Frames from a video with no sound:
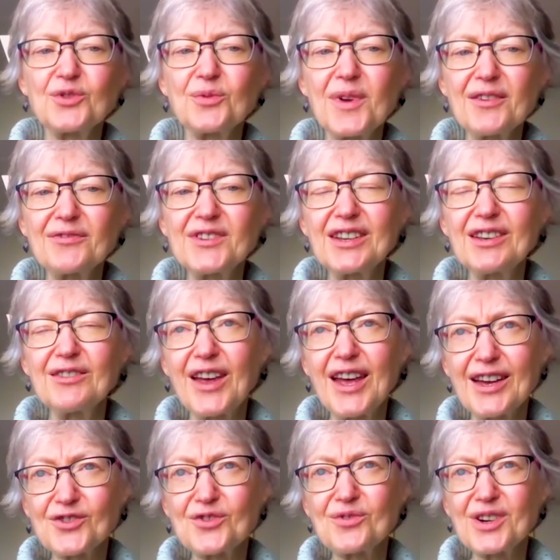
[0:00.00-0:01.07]
So we have to give
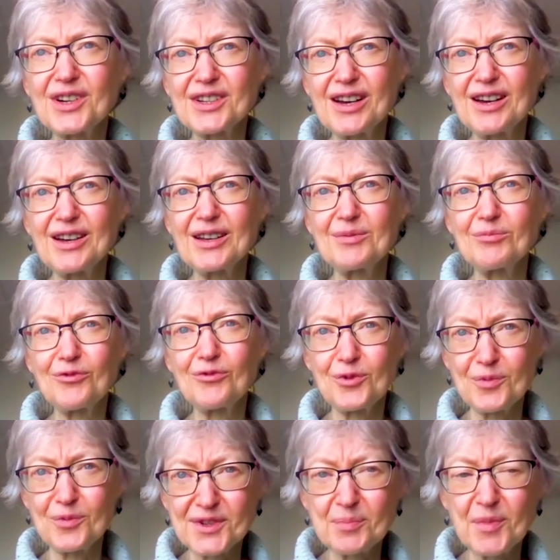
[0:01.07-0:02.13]
extra time
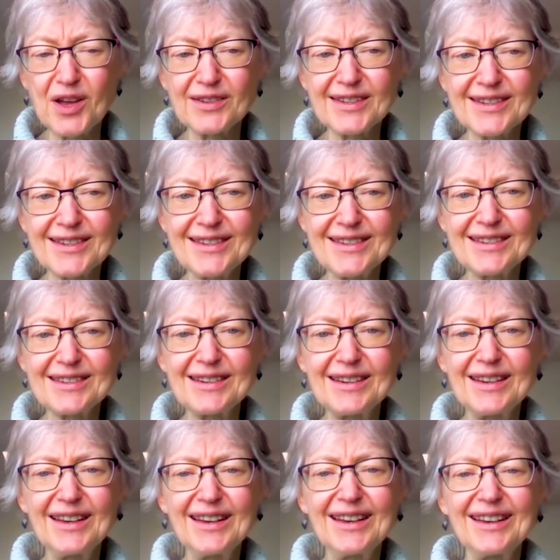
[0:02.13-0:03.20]
for responses.
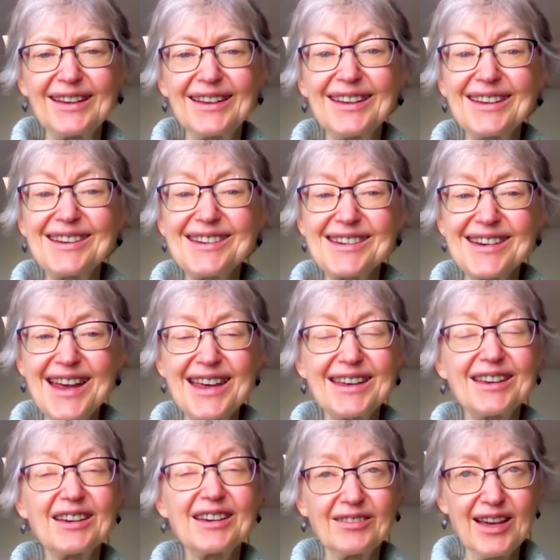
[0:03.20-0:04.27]
It can
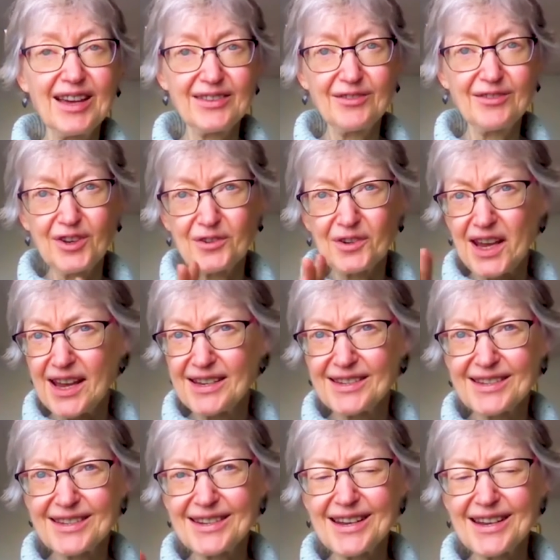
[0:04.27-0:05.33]
take, at the very
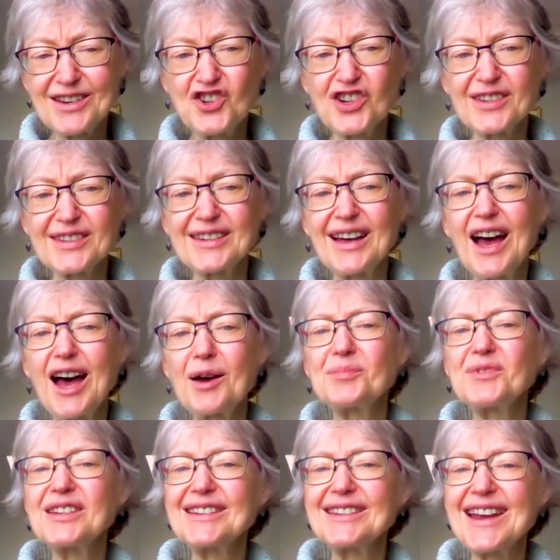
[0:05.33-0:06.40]
end stages,
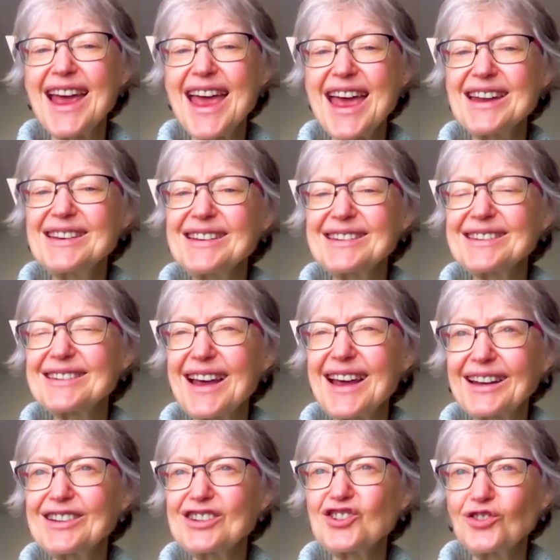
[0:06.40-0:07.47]
up to 10
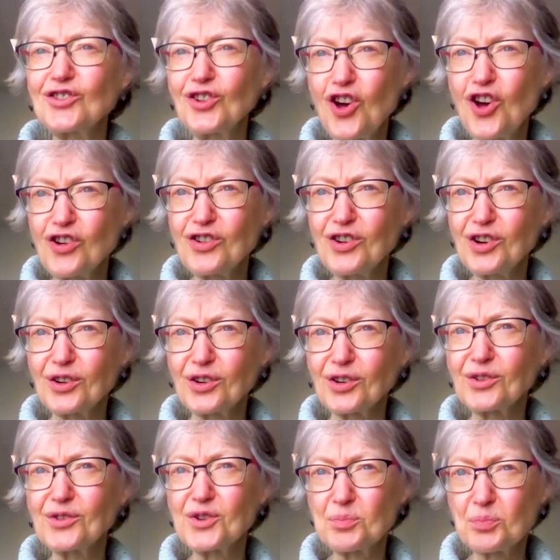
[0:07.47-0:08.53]
seconds
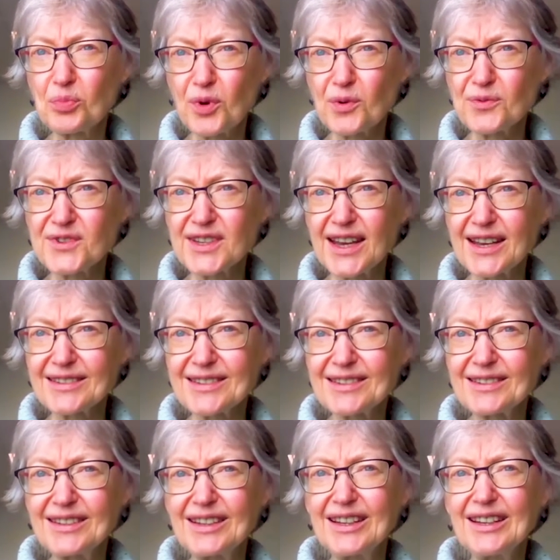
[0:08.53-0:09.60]
longer to
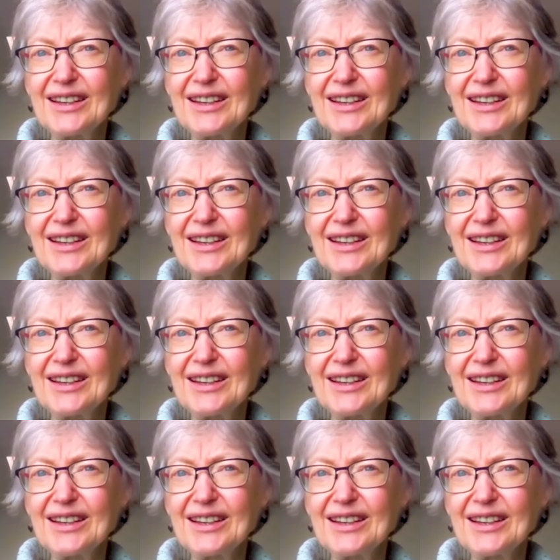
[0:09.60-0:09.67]
process.